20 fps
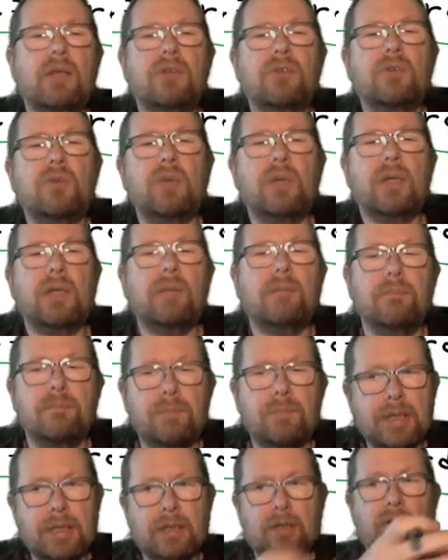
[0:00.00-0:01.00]
so we can
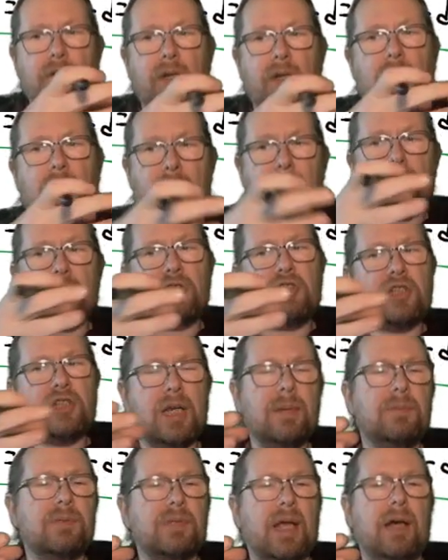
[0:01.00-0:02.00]
build other
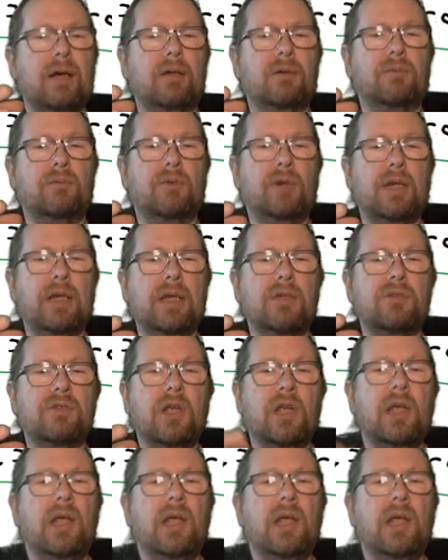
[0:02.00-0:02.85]
shapes out of rings